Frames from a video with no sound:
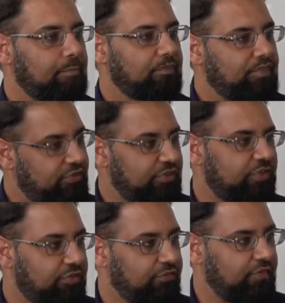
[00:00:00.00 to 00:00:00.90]
This is fitrah
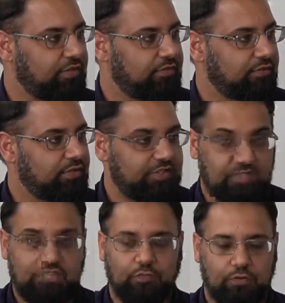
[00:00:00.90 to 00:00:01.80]
defined. This is
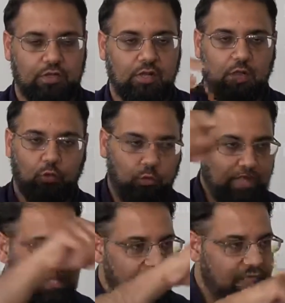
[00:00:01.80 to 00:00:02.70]
default.
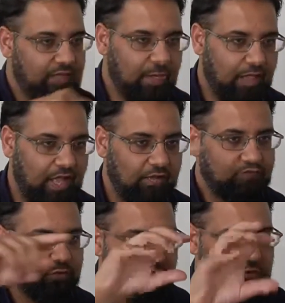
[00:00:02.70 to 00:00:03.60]
We have
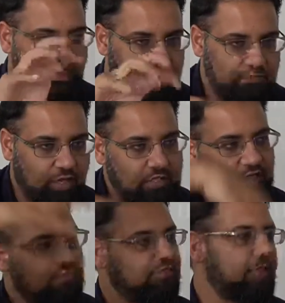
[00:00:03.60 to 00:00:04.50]
to kind of
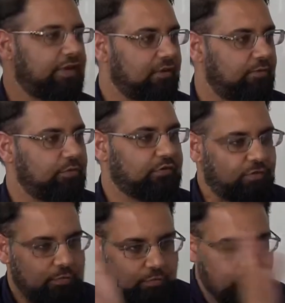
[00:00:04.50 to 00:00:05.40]
uncover that now. We have to
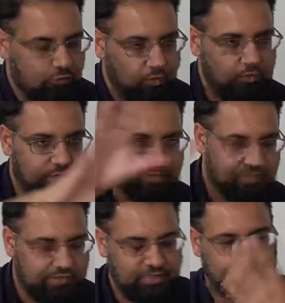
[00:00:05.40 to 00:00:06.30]
remove all the
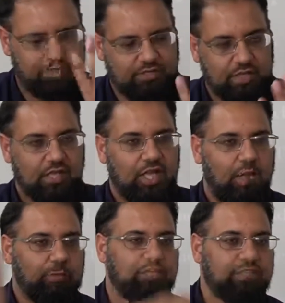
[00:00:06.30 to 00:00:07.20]
misconceptions,
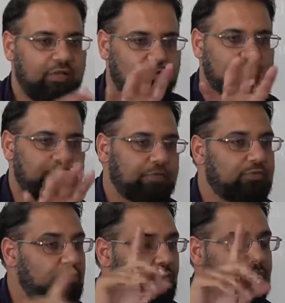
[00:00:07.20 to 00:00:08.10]
and we have to tell these people,
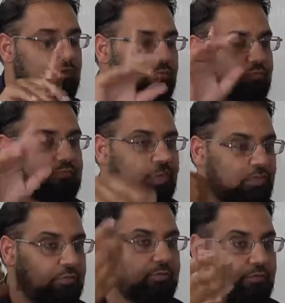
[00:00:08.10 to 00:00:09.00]
do you
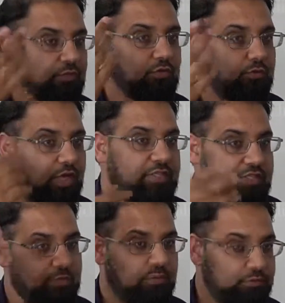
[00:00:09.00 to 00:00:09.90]
know, you
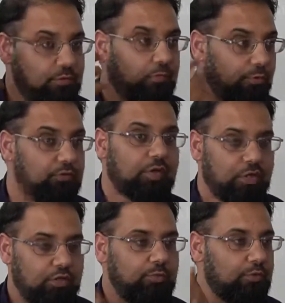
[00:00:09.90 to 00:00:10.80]
actually, when you were born,
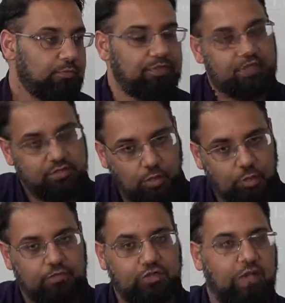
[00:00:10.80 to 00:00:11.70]
but then
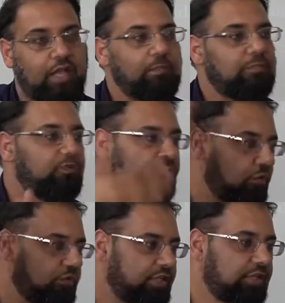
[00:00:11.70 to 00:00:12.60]
over time you
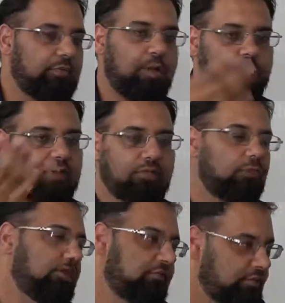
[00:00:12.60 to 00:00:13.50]
forgot it, upbringing,
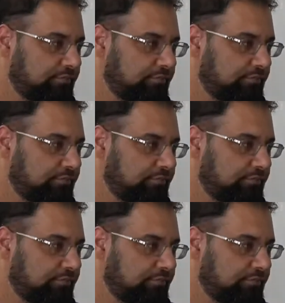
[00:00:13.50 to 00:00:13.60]
whatever.